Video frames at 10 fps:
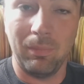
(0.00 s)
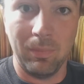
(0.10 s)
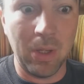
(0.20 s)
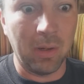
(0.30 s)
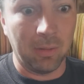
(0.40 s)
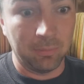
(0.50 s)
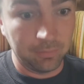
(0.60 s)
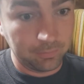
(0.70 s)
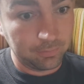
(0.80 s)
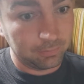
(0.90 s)
you know,
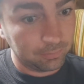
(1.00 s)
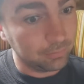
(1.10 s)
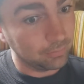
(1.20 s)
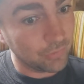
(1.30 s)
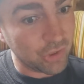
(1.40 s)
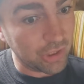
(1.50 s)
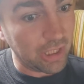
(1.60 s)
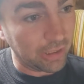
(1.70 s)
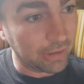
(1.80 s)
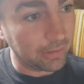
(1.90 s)

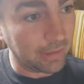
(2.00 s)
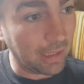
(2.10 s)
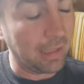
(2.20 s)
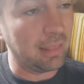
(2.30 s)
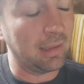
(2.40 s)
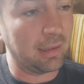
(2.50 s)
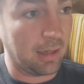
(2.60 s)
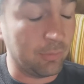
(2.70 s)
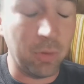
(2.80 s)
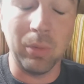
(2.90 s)
genetically, I think
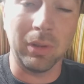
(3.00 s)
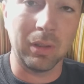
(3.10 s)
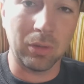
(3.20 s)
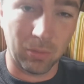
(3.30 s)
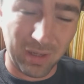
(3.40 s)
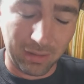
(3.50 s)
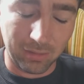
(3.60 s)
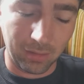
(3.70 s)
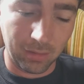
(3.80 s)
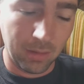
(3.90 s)
I'm doing the correct
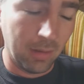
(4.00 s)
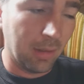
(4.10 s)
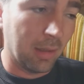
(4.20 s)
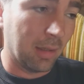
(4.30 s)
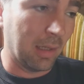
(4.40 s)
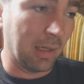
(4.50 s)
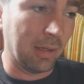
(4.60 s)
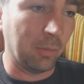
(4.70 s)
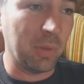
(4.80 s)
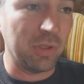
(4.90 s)
thing. And I
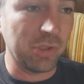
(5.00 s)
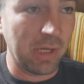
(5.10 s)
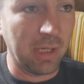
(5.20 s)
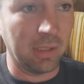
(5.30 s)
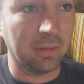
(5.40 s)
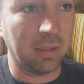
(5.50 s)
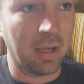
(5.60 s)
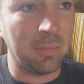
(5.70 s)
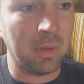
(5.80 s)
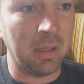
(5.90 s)
don't mean genetically,
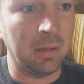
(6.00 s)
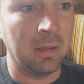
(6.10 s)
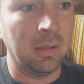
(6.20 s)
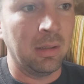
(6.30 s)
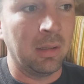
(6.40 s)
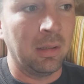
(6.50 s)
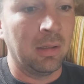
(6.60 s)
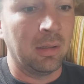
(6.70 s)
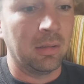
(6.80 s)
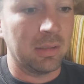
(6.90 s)
I mean
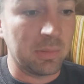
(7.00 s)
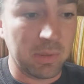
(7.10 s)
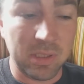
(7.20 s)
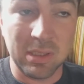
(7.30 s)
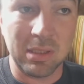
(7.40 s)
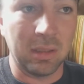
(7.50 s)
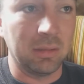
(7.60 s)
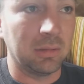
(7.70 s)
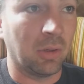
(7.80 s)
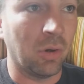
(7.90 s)
it's persistent.
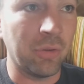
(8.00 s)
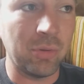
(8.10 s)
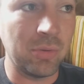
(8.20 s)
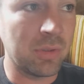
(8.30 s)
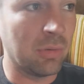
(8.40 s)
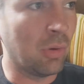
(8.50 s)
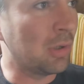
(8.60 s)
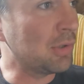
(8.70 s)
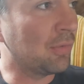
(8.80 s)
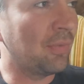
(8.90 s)
All those
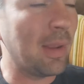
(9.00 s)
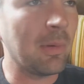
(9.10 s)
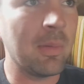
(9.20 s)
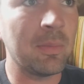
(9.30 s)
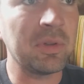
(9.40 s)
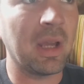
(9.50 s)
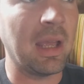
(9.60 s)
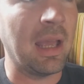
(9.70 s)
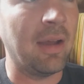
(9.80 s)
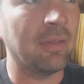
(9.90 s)
larger family members I
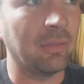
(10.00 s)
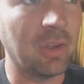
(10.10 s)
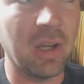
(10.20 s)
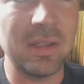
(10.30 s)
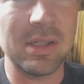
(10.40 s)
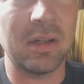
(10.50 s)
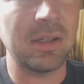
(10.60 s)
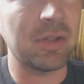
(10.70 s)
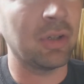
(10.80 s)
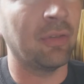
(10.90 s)
have, they've cut certain
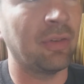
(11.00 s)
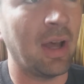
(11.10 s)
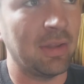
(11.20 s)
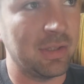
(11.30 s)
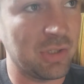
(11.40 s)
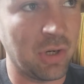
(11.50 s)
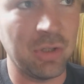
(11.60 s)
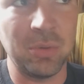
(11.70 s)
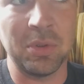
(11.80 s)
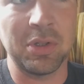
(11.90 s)
stuff out, they started
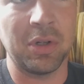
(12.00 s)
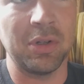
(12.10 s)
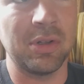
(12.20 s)
doing certain